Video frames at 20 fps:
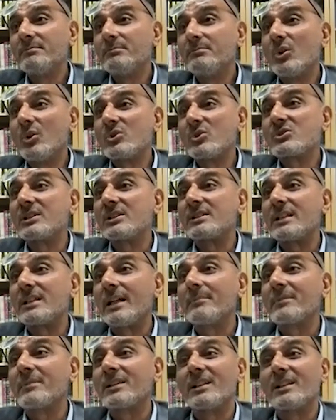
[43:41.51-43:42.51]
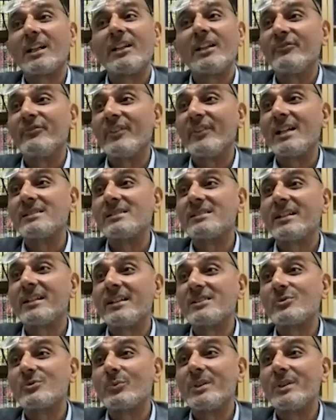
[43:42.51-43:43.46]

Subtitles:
most of the time, clarifies that it's